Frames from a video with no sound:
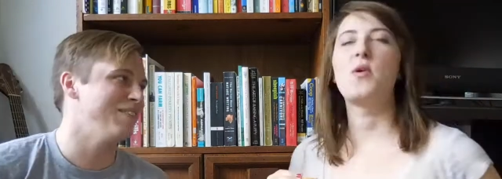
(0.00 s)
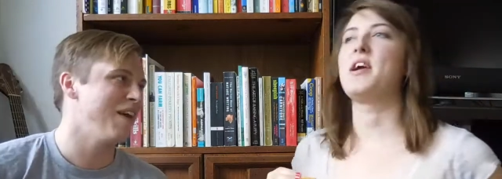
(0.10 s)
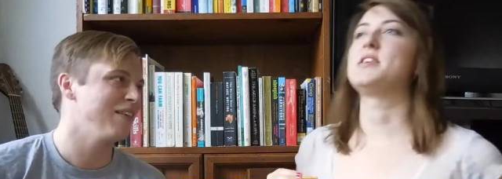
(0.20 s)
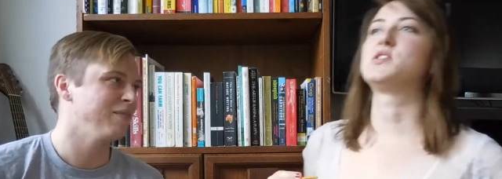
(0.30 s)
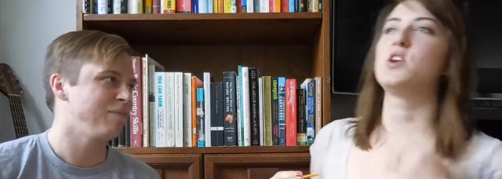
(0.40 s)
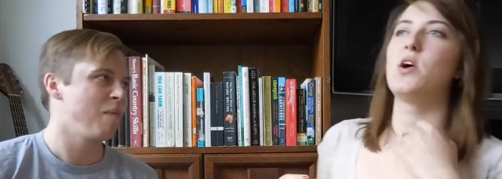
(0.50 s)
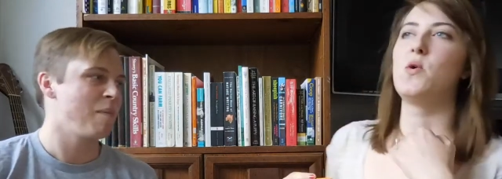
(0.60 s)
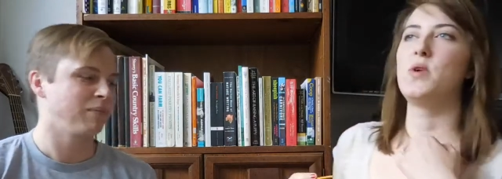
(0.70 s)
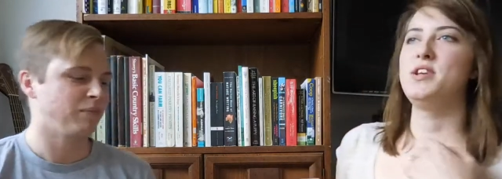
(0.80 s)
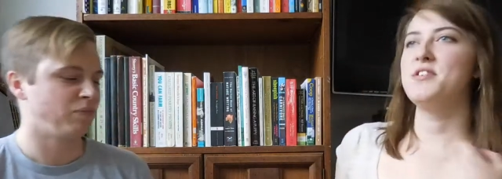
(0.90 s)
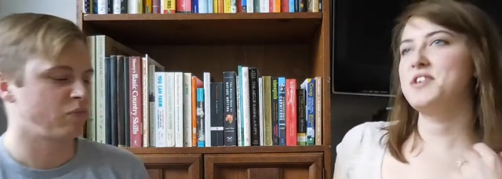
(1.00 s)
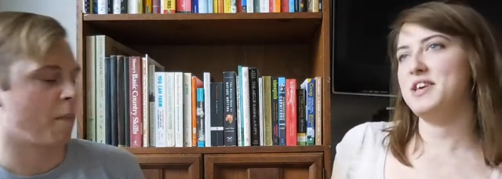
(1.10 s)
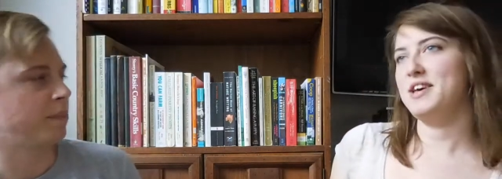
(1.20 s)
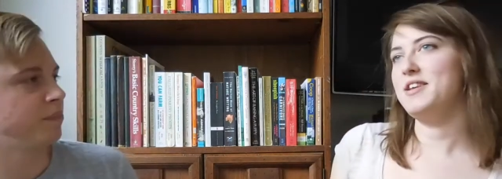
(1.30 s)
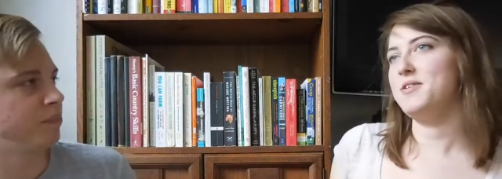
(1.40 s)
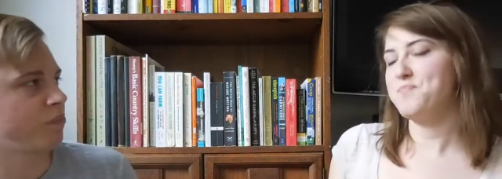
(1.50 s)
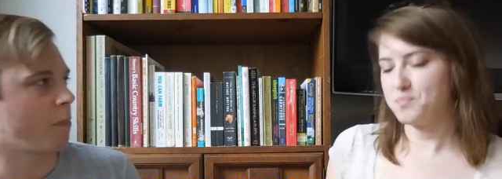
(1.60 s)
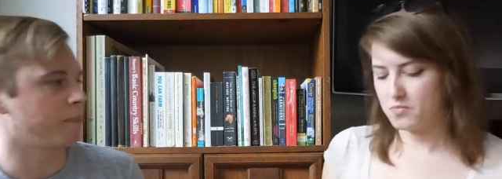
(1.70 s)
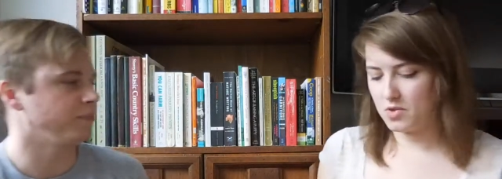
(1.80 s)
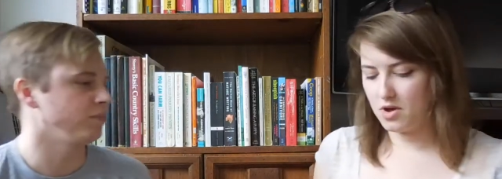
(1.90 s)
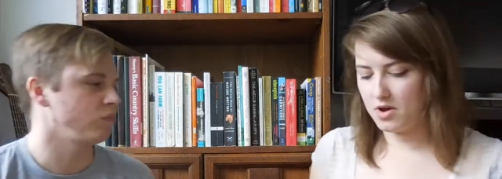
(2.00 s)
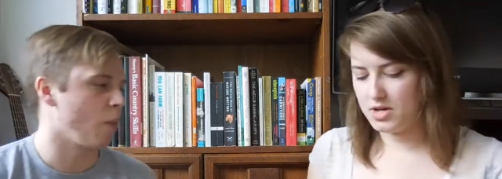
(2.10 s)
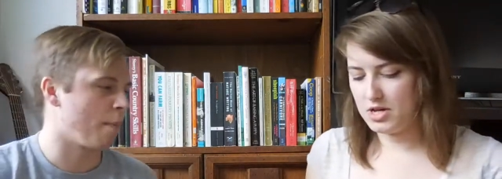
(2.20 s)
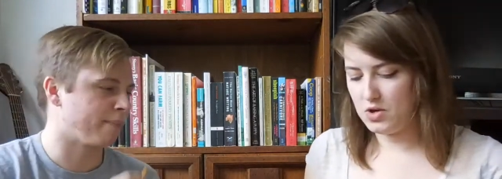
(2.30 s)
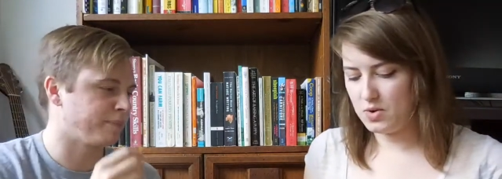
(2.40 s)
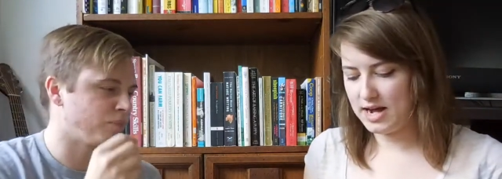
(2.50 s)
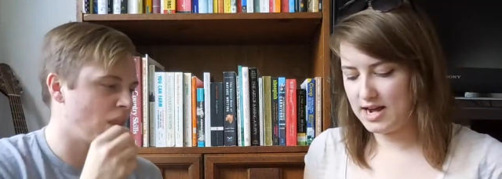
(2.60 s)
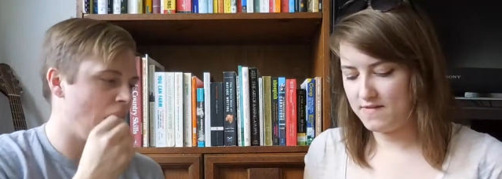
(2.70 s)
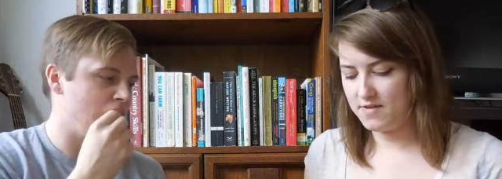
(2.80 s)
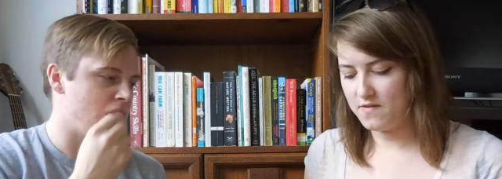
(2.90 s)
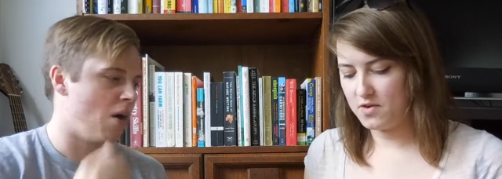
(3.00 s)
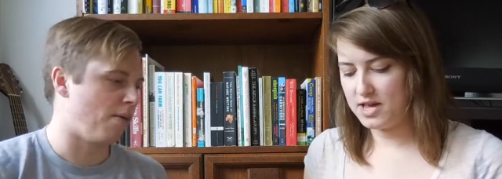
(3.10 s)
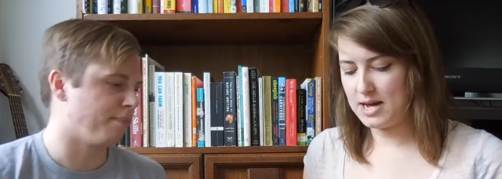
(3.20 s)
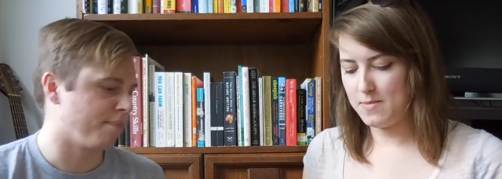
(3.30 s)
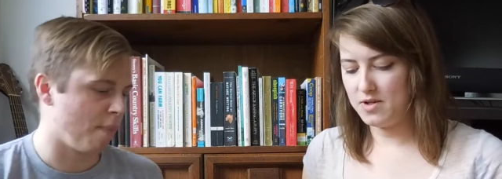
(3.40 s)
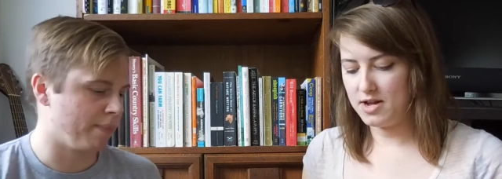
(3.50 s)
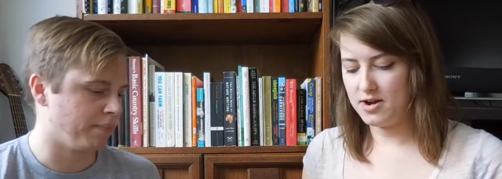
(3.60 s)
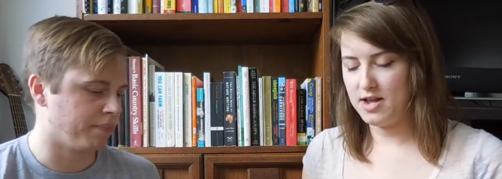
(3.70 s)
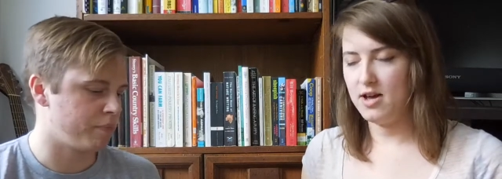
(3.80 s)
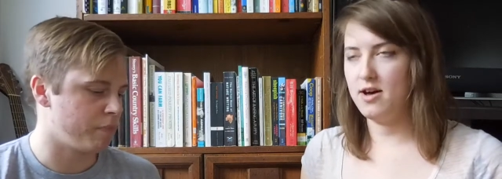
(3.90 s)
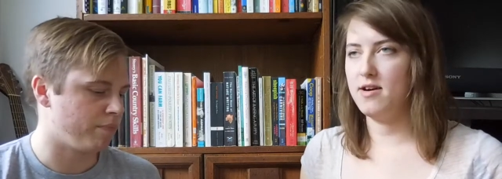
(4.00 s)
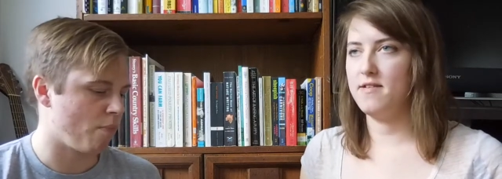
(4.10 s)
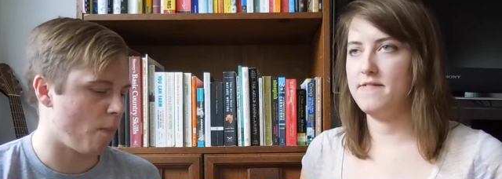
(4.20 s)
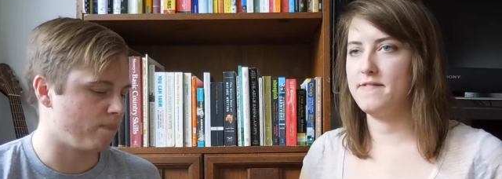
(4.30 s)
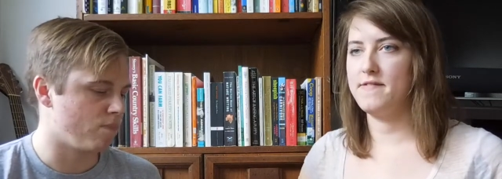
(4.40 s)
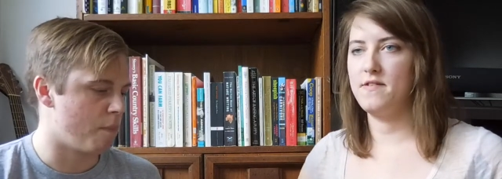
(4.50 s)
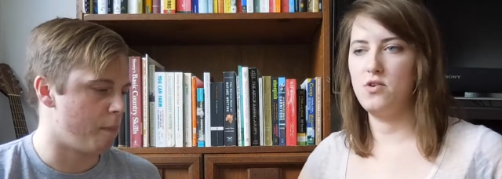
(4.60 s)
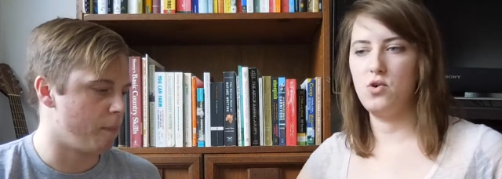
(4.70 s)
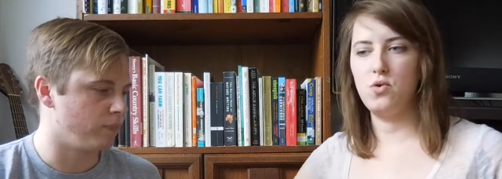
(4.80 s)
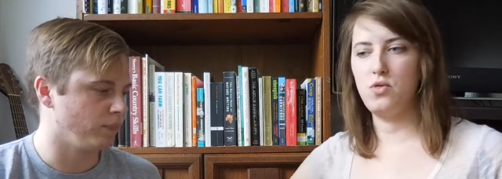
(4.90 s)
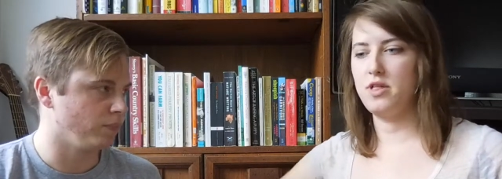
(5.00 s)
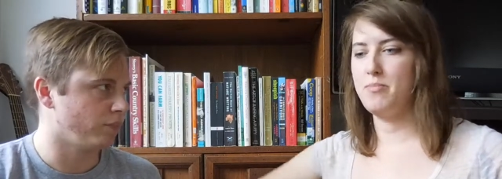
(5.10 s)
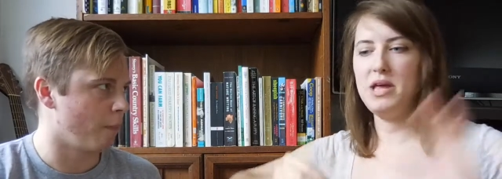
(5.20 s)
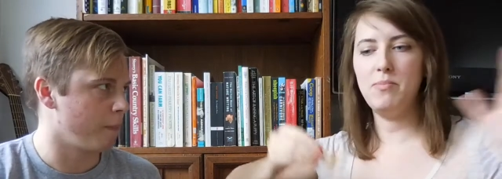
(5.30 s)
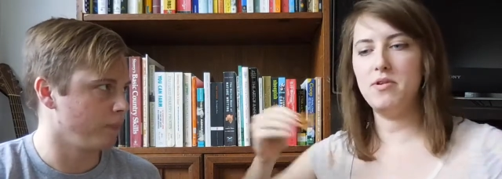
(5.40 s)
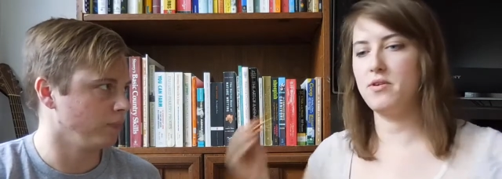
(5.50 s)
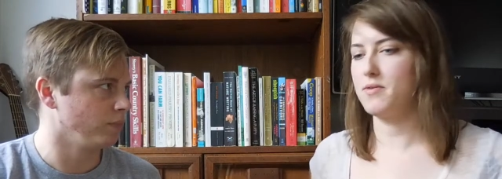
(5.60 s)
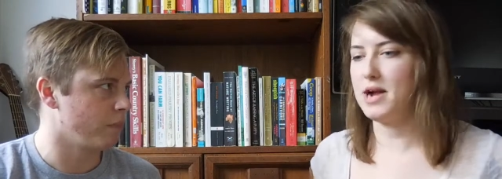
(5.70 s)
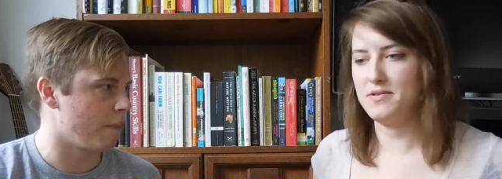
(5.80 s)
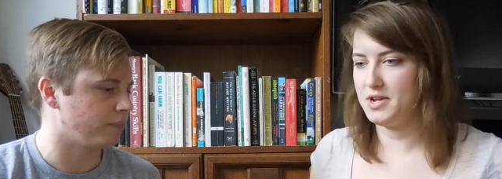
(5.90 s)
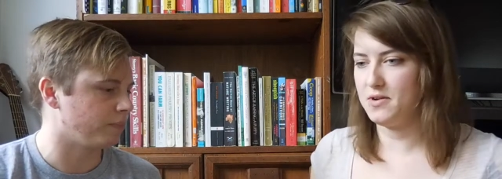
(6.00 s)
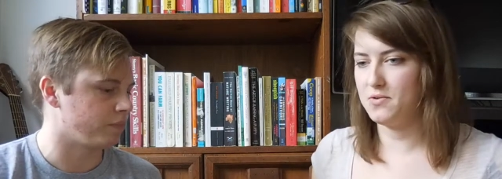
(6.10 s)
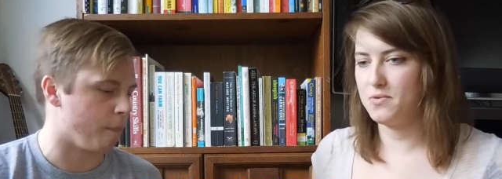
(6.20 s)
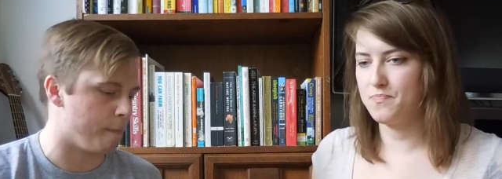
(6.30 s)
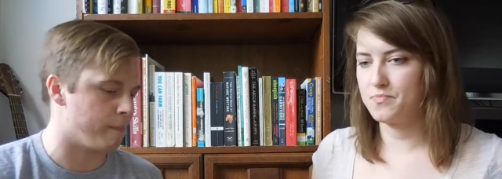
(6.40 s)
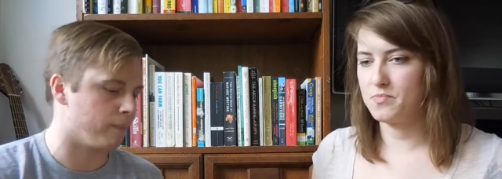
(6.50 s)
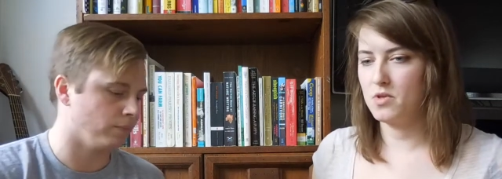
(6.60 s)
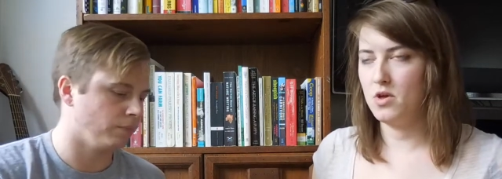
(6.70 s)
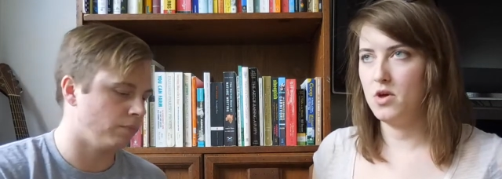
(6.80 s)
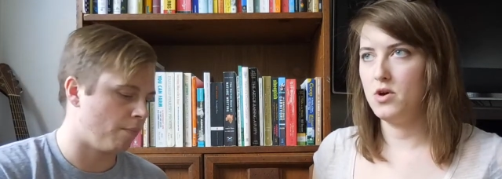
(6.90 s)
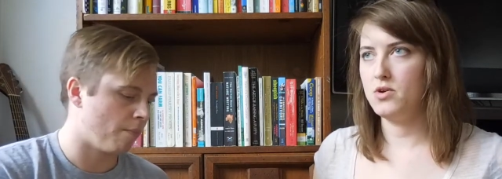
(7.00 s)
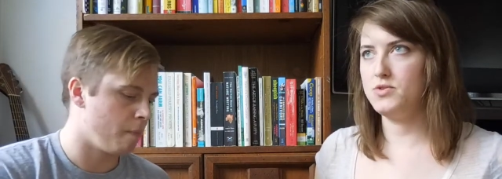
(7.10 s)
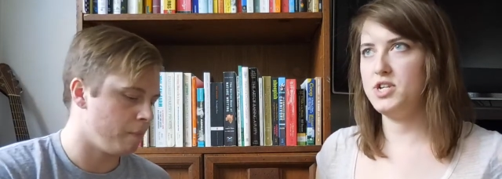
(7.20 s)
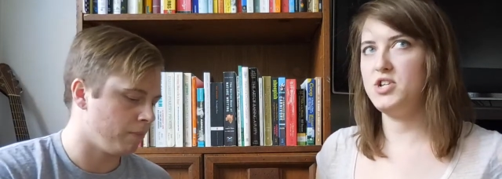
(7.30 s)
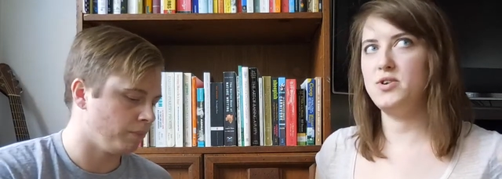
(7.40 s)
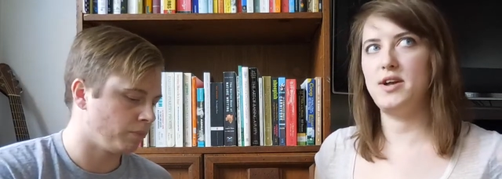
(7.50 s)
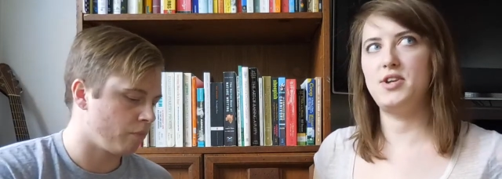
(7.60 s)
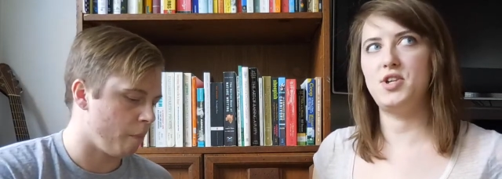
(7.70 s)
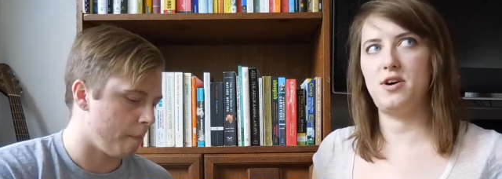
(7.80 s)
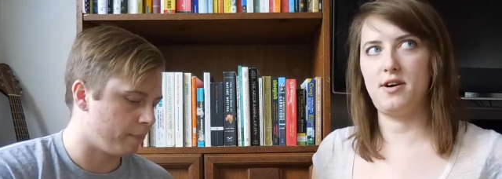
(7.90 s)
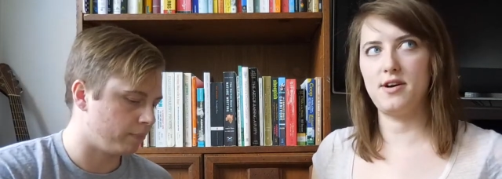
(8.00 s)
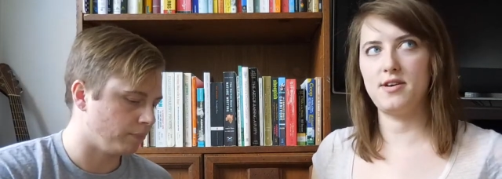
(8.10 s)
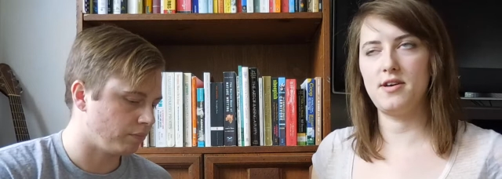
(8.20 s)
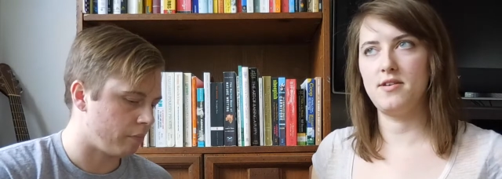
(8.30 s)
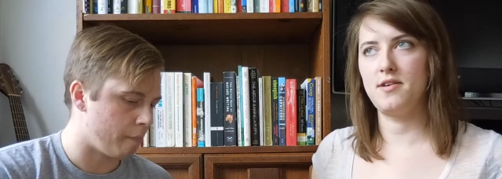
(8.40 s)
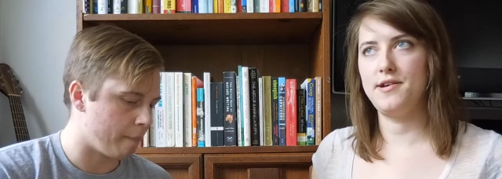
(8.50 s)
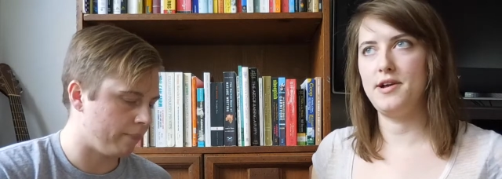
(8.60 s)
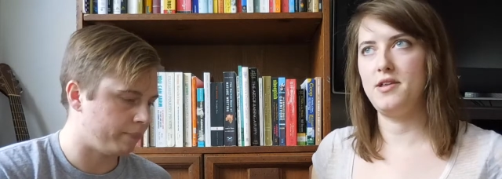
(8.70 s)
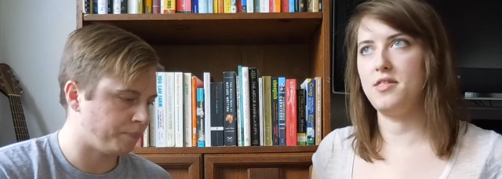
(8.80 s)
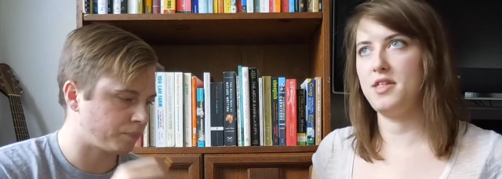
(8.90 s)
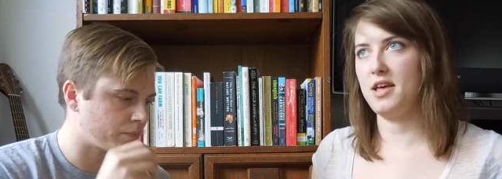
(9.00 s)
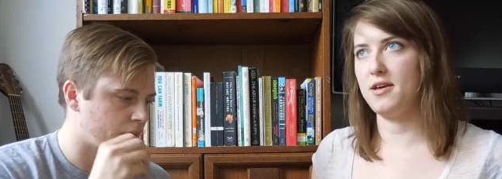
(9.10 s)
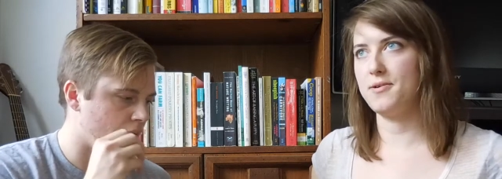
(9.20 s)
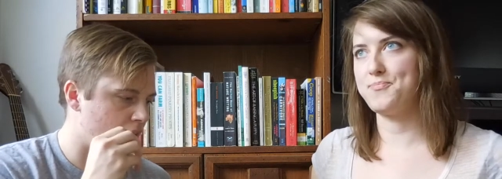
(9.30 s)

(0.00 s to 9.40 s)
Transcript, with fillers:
Speaker 1: okay, so when you're a kid, you have the vocabulary of the people around you who teach you how to talk and think.